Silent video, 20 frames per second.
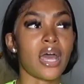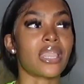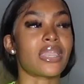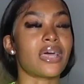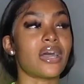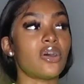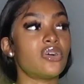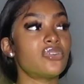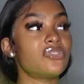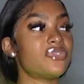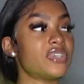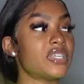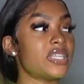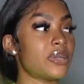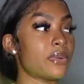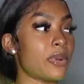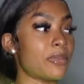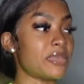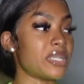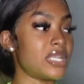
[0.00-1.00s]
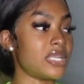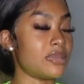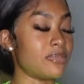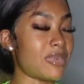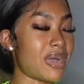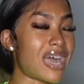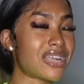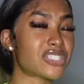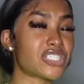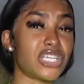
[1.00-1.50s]
the outfit that when we did
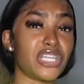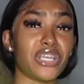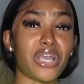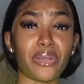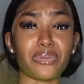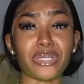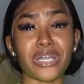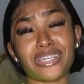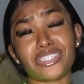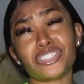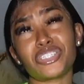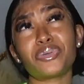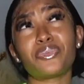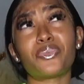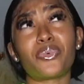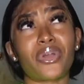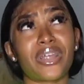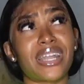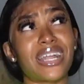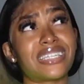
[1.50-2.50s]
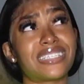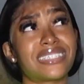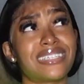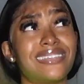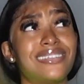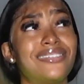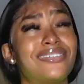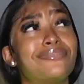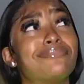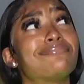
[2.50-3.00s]
actually i actually wore that to the
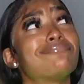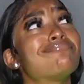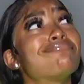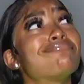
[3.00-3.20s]
gym